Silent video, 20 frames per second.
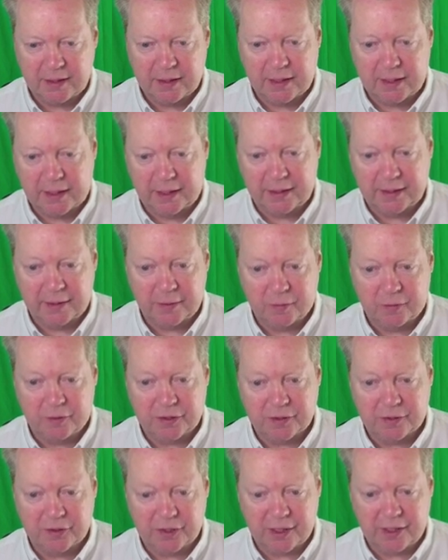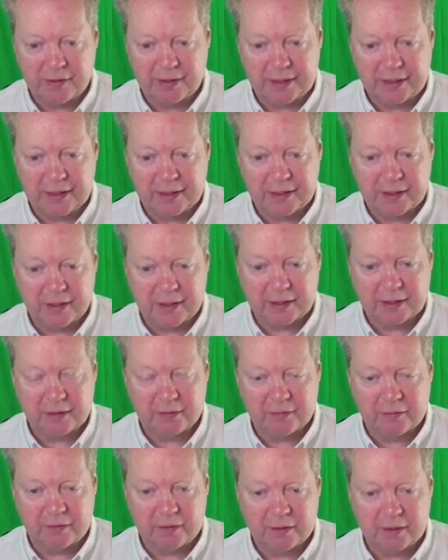and it will just generate a
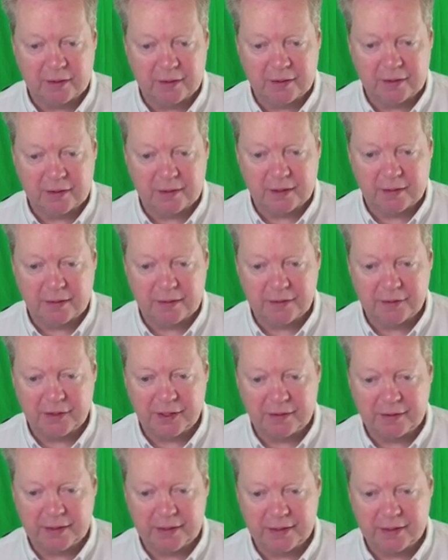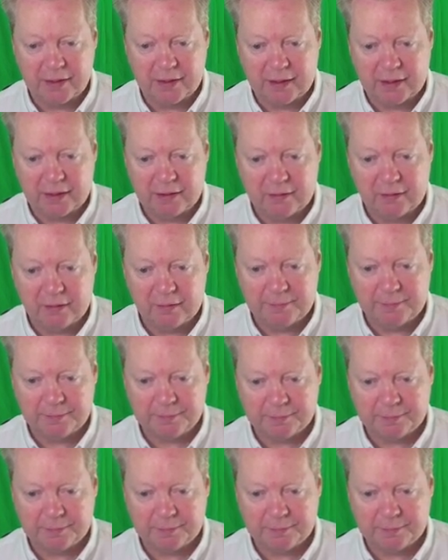title for us. So let's generate a title.